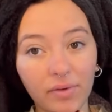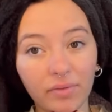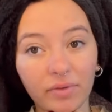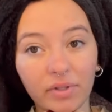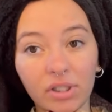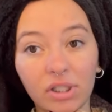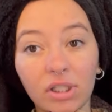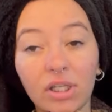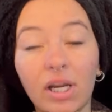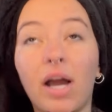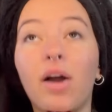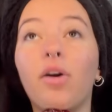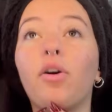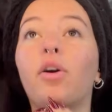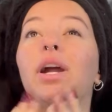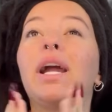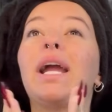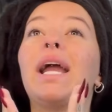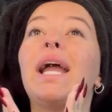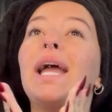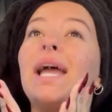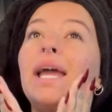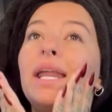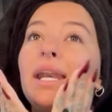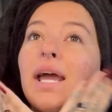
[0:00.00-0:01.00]
of the shower,
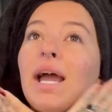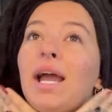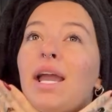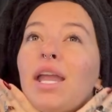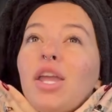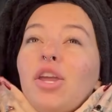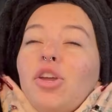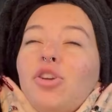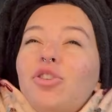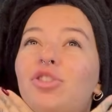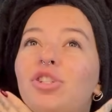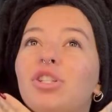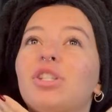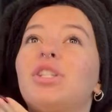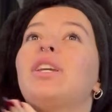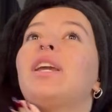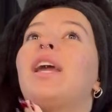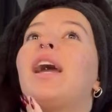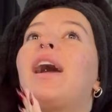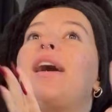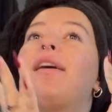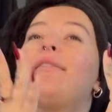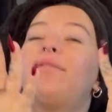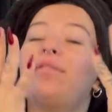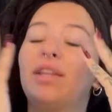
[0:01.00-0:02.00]
and I usually
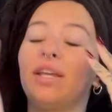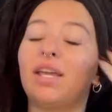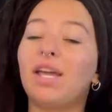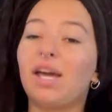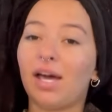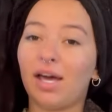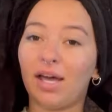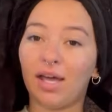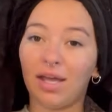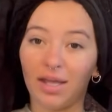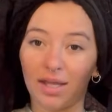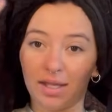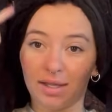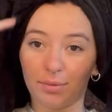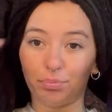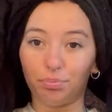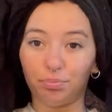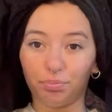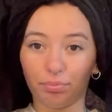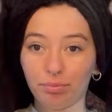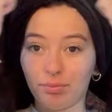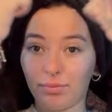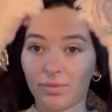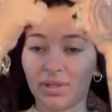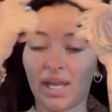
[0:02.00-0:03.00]
have a
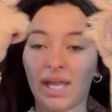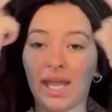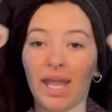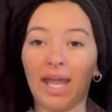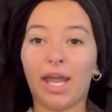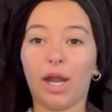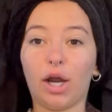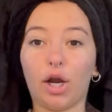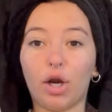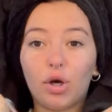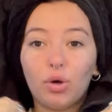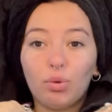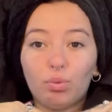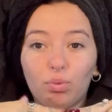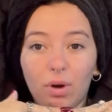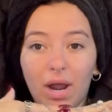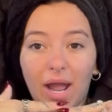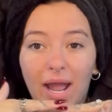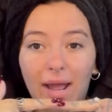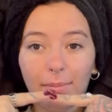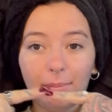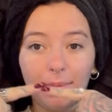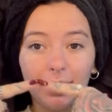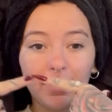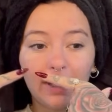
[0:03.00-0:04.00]
hair
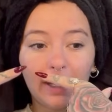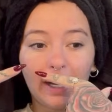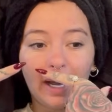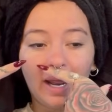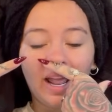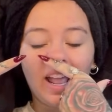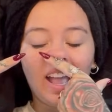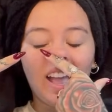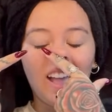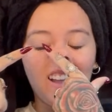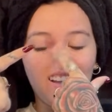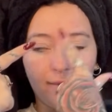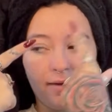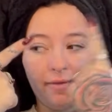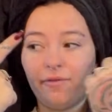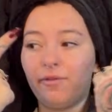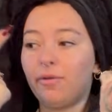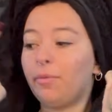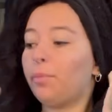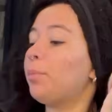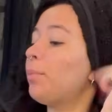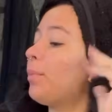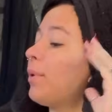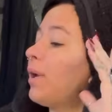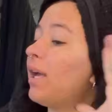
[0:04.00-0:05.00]
wrap that I have,
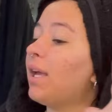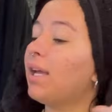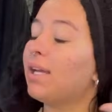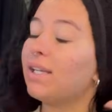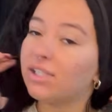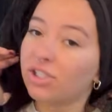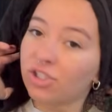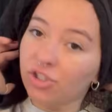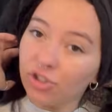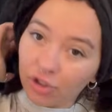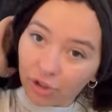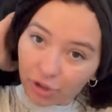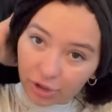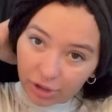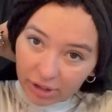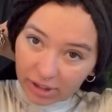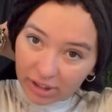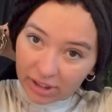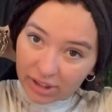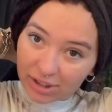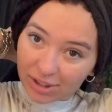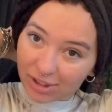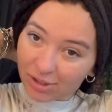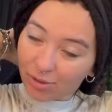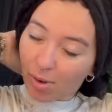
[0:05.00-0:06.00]
but it's
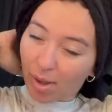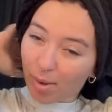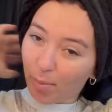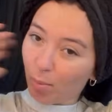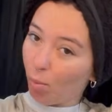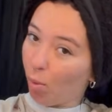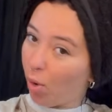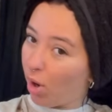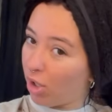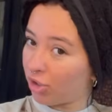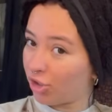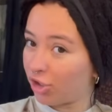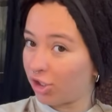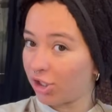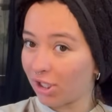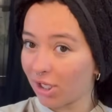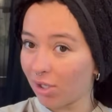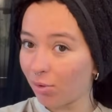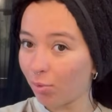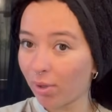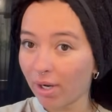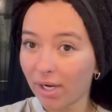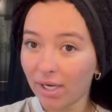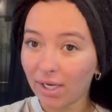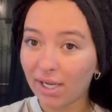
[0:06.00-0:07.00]
dirty, so I'm washing
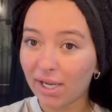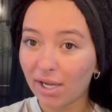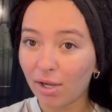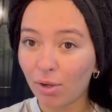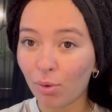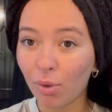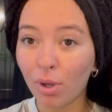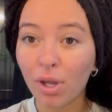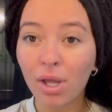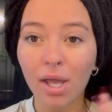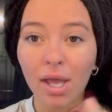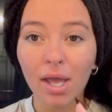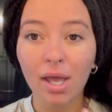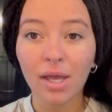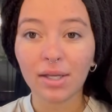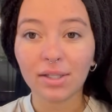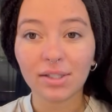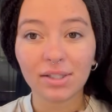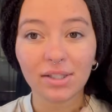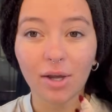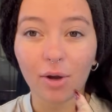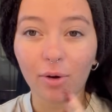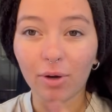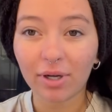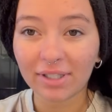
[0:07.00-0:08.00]
it right now.
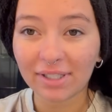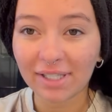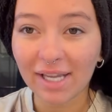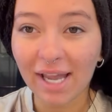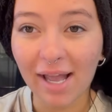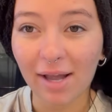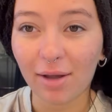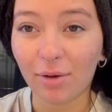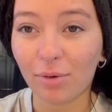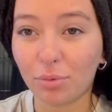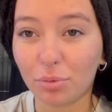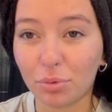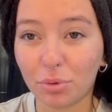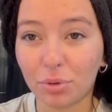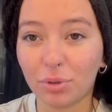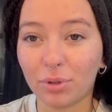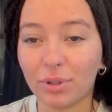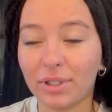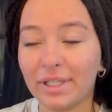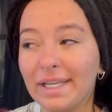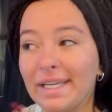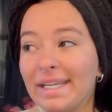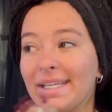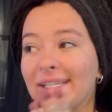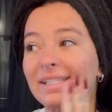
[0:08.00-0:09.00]
So a towel
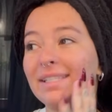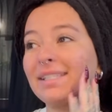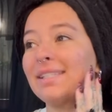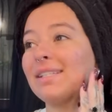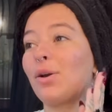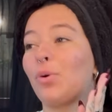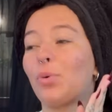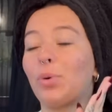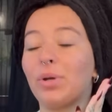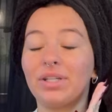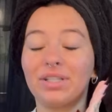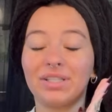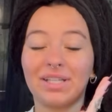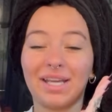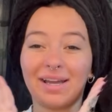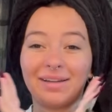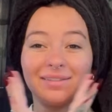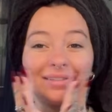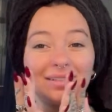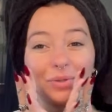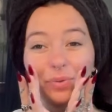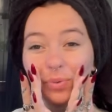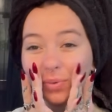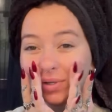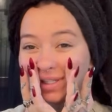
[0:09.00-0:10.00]
is going to have
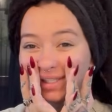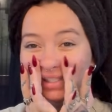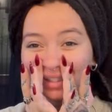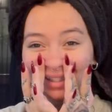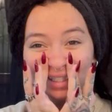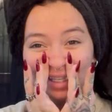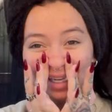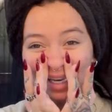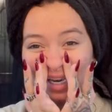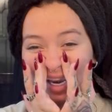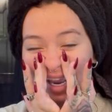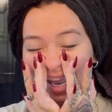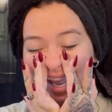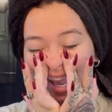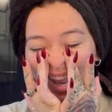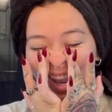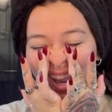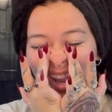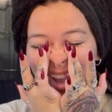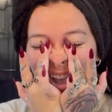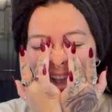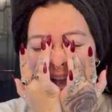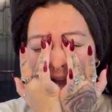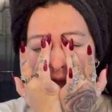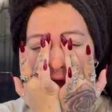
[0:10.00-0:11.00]
to work today.
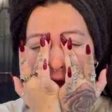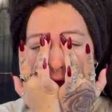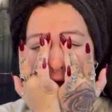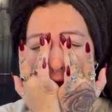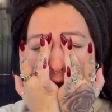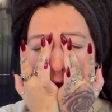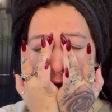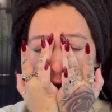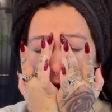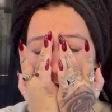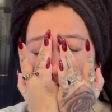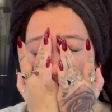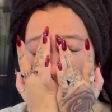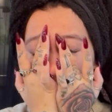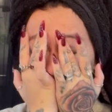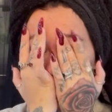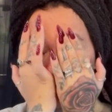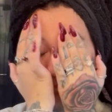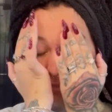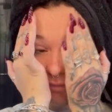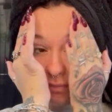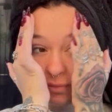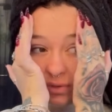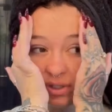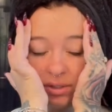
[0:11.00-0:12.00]

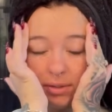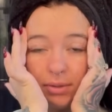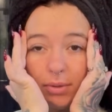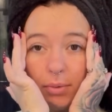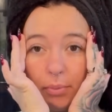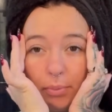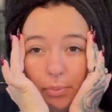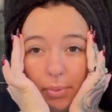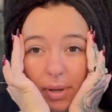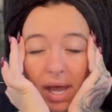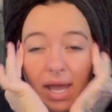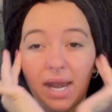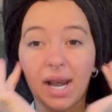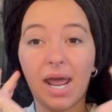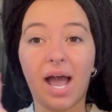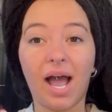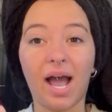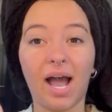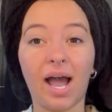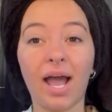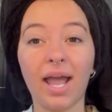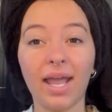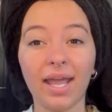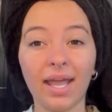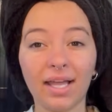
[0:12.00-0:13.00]
But
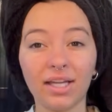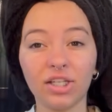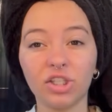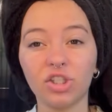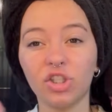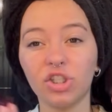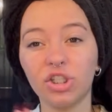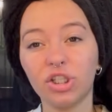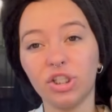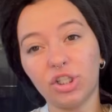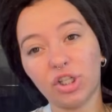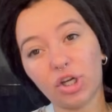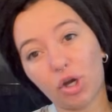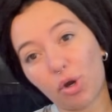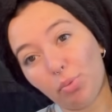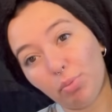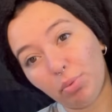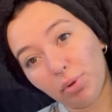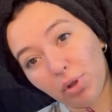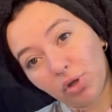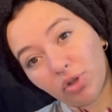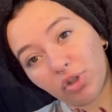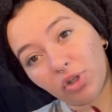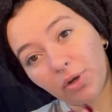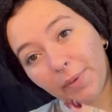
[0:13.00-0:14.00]
I actually don't
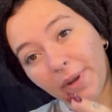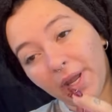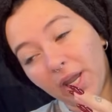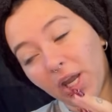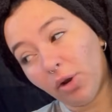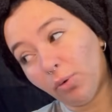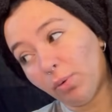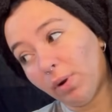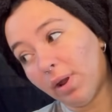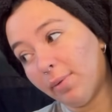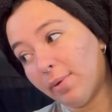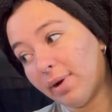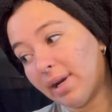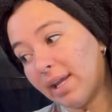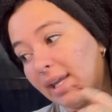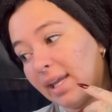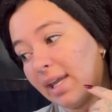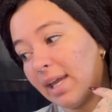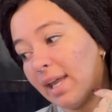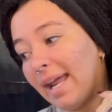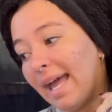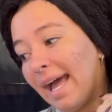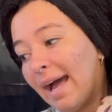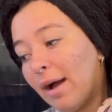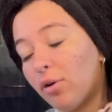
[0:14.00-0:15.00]
blow dry my hair right when I
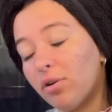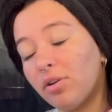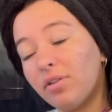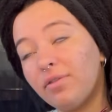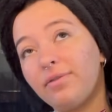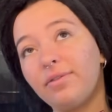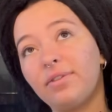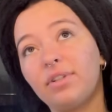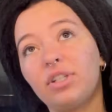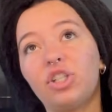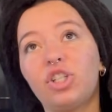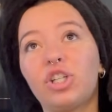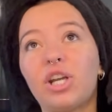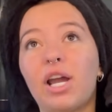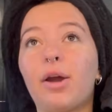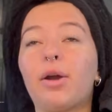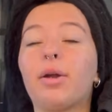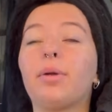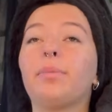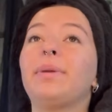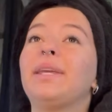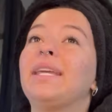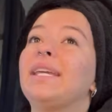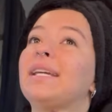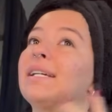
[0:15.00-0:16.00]
get out of the shower,
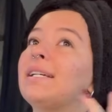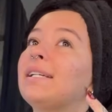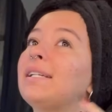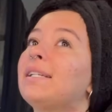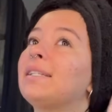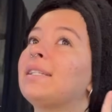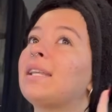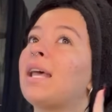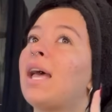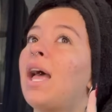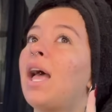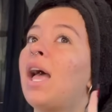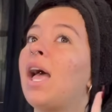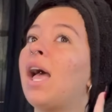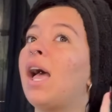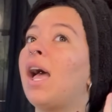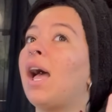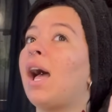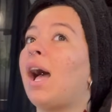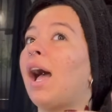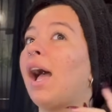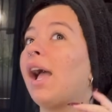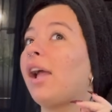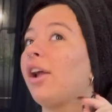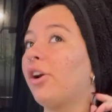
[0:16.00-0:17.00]
because
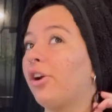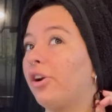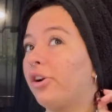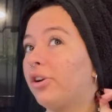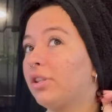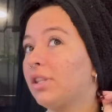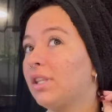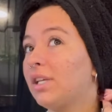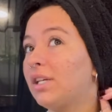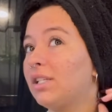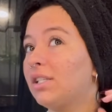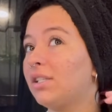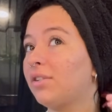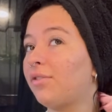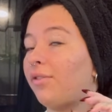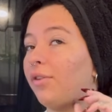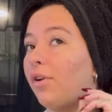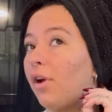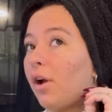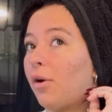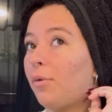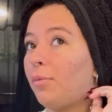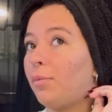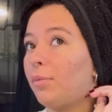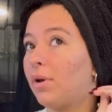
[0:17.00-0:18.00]
I heard this
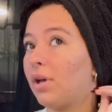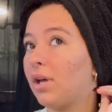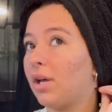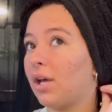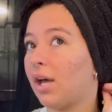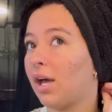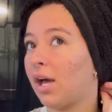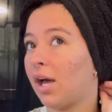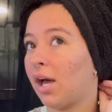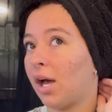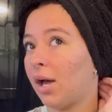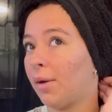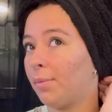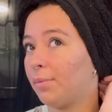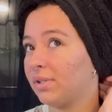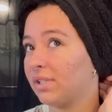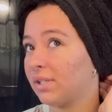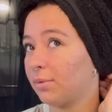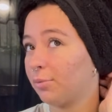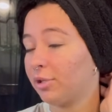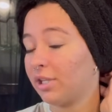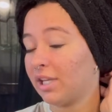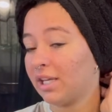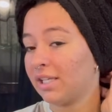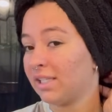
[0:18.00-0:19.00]
from
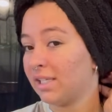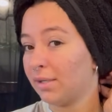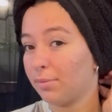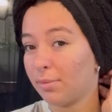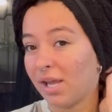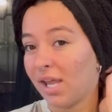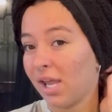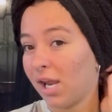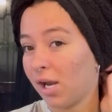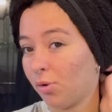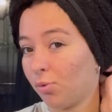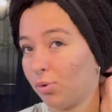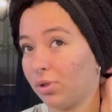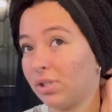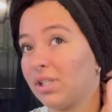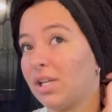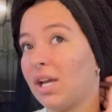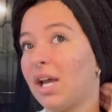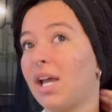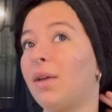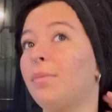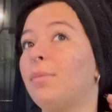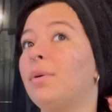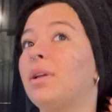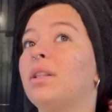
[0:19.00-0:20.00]
someone that did my hair one
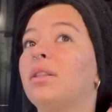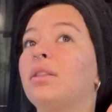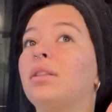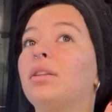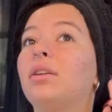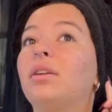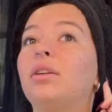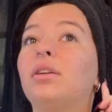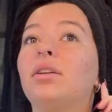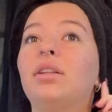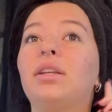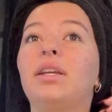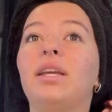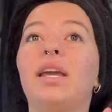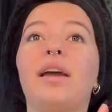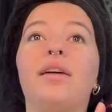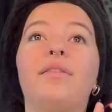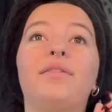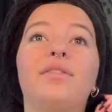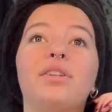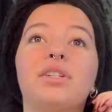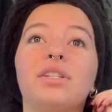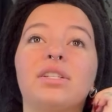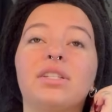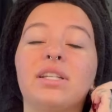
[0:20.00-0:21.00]
time, and literally
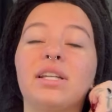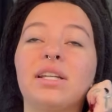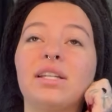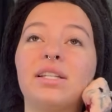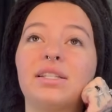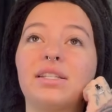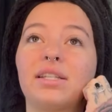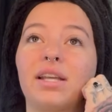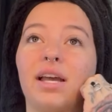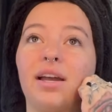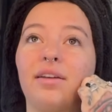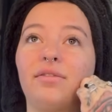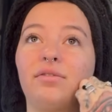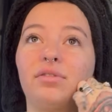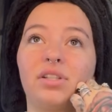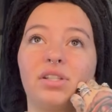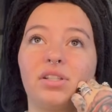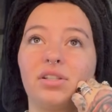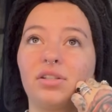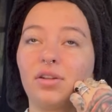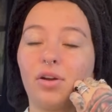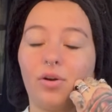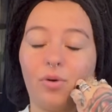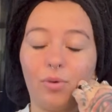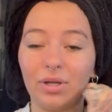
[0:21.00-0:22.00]
ever since I've
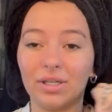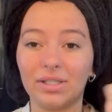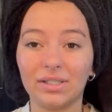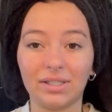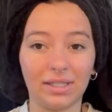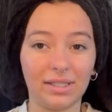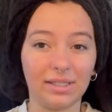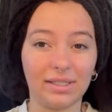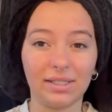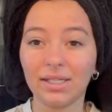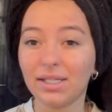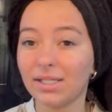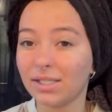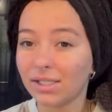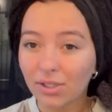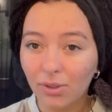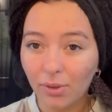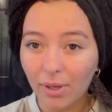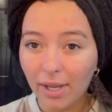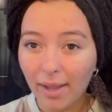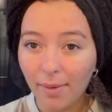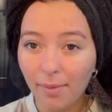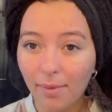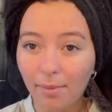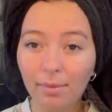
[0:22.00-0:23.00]
just always listened to
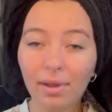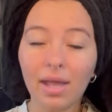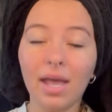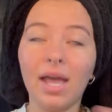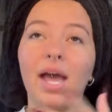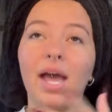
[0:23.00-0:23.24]
him.